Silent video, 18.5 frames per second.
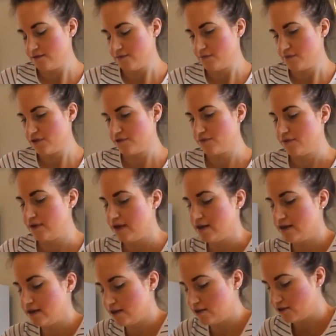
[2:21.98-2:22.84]
in
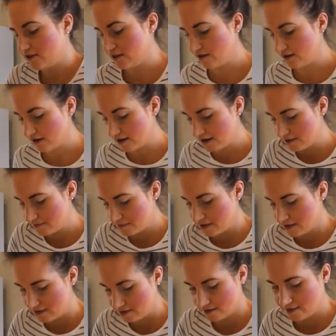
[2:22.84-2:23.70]
between each time,
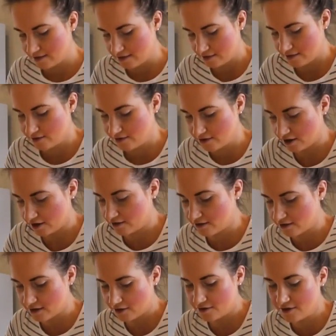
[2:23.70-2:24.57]

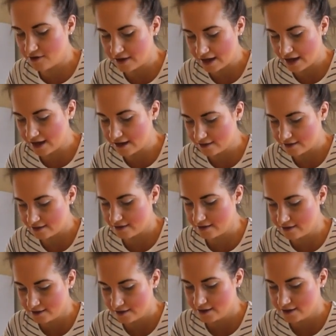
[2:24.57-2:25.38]
just so you get